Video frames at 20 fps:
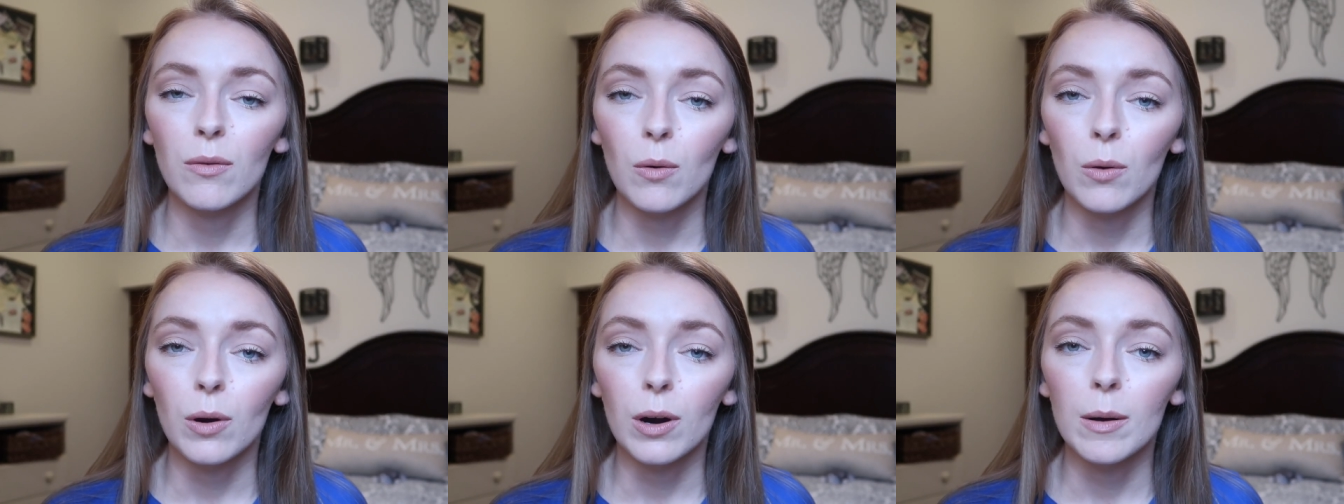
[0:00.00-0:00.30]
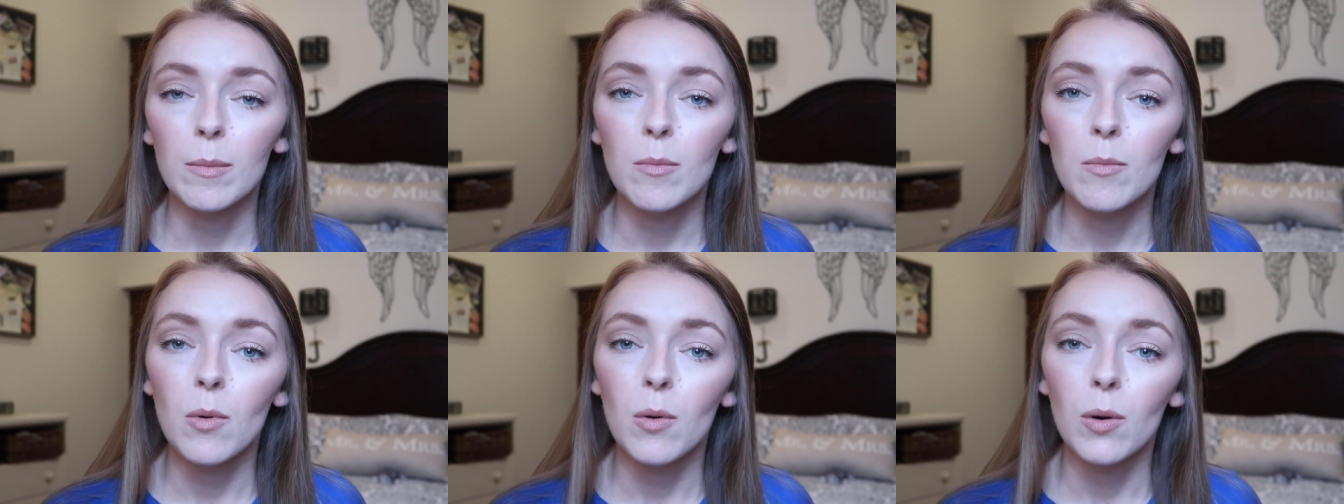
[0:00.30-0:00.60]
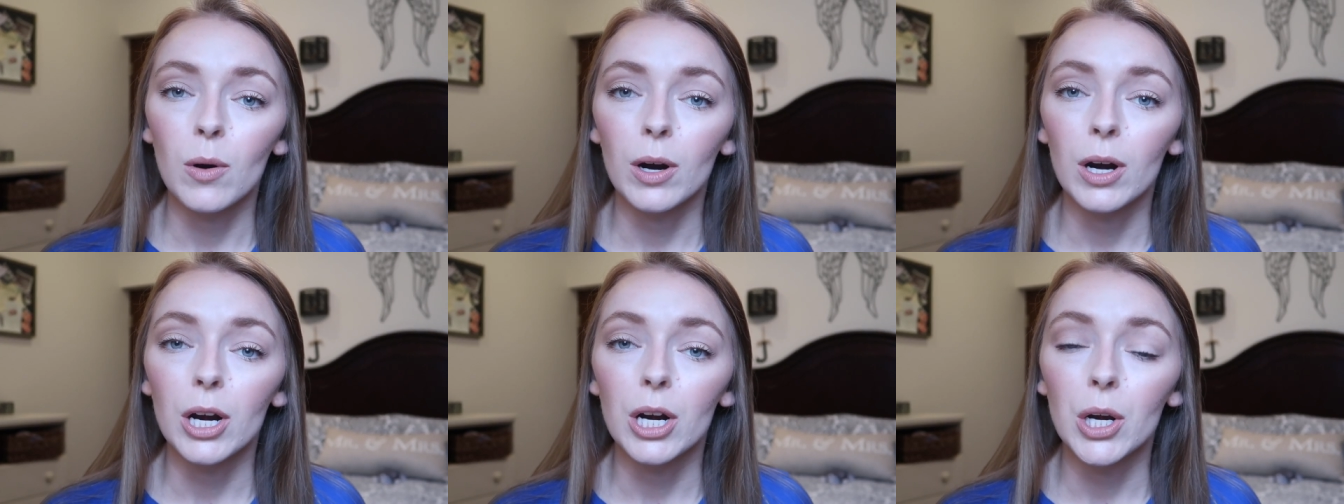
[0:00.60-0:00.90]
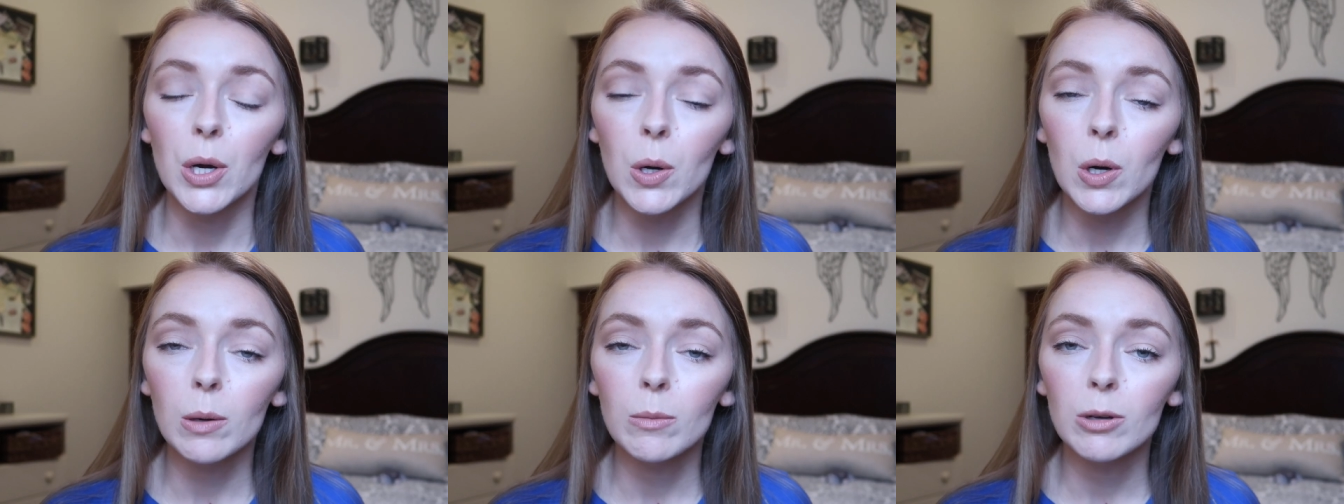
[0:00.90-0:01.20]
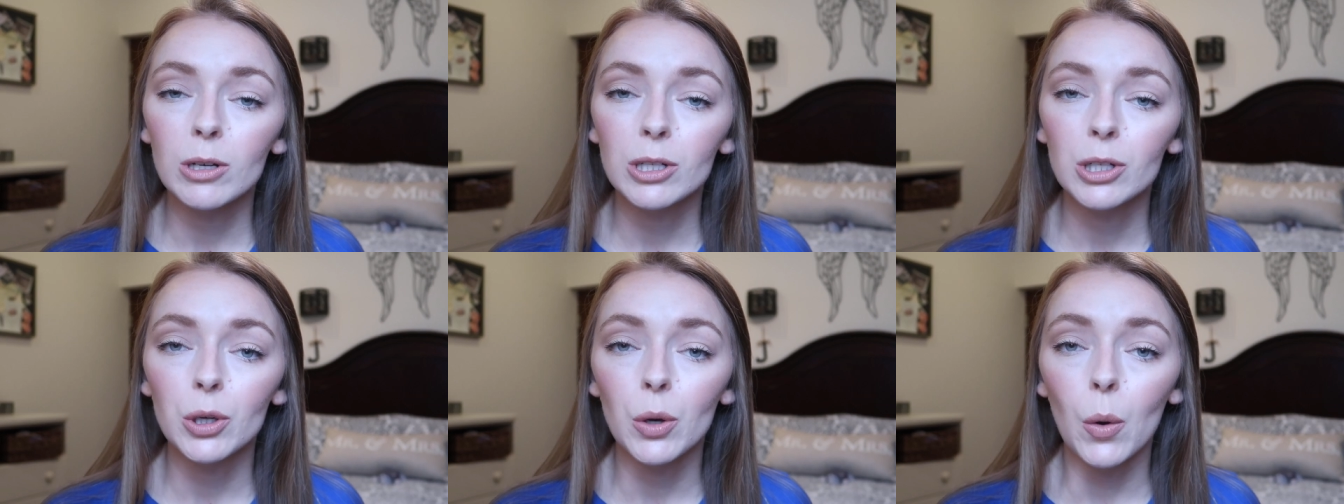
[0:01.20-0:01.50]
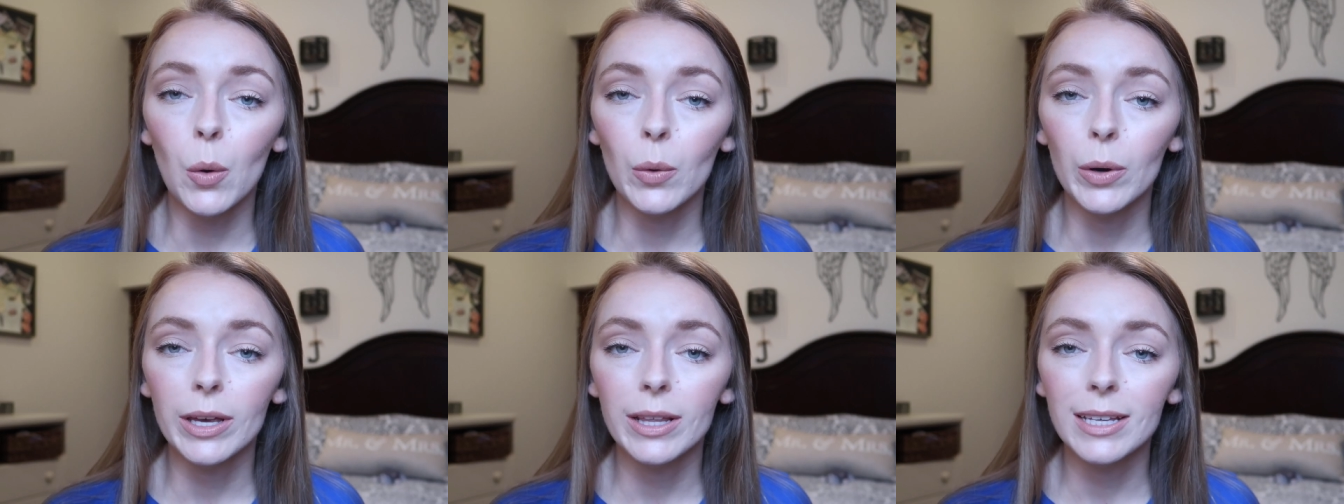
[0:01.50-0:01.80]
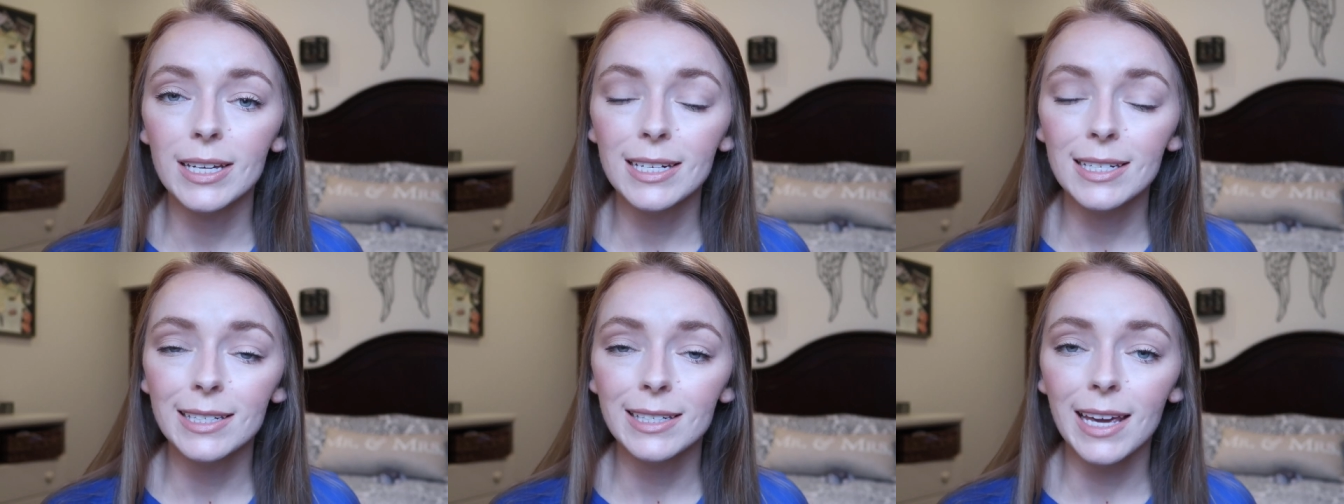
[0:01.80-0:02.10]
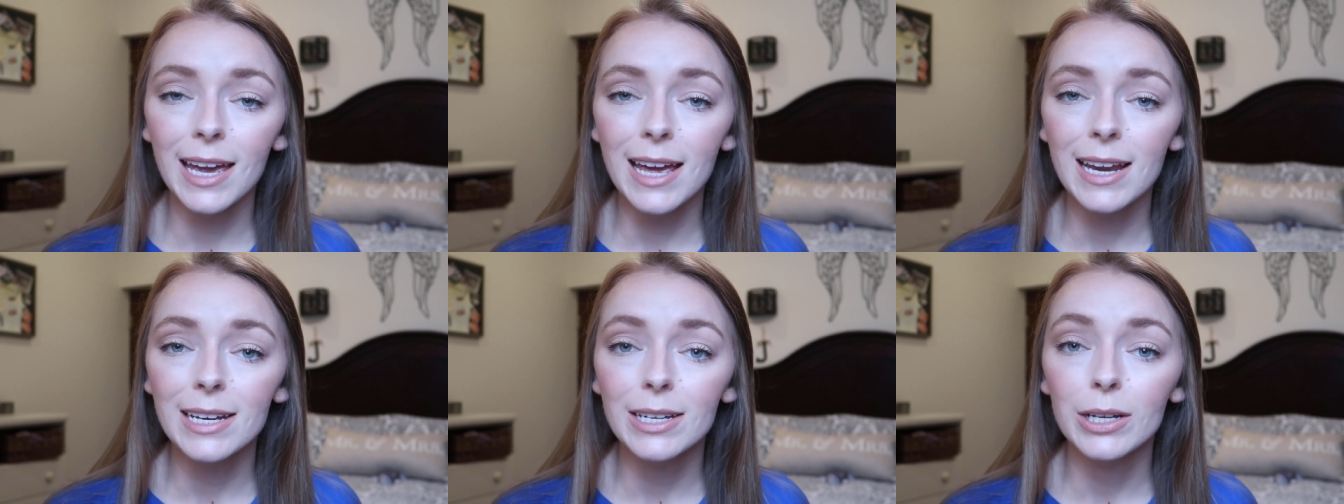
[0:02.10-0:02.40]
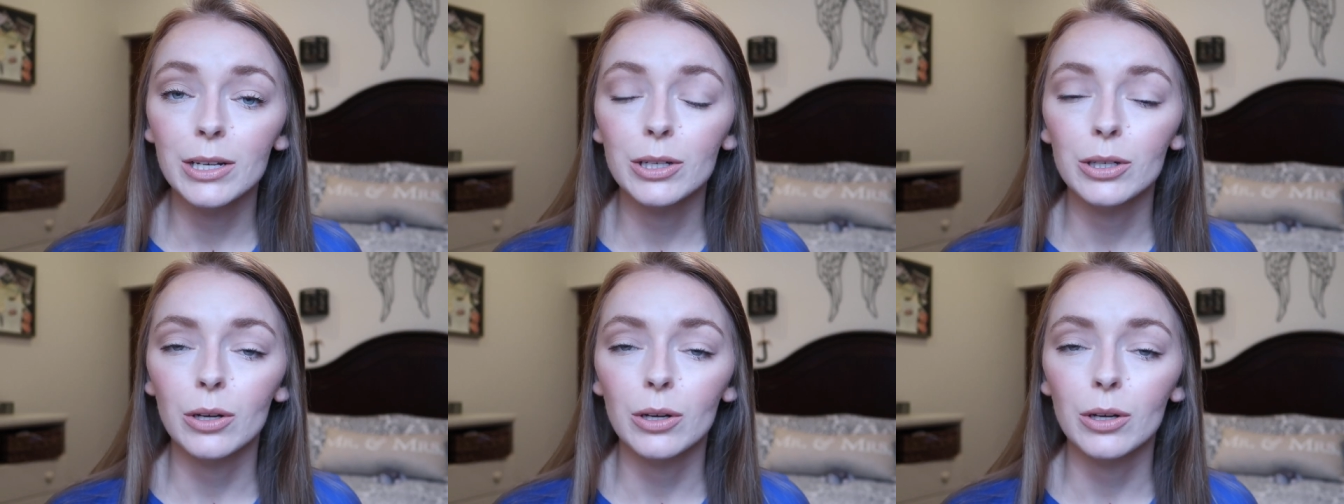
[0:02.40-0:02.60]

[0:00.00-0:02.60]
for more normal to oily skin.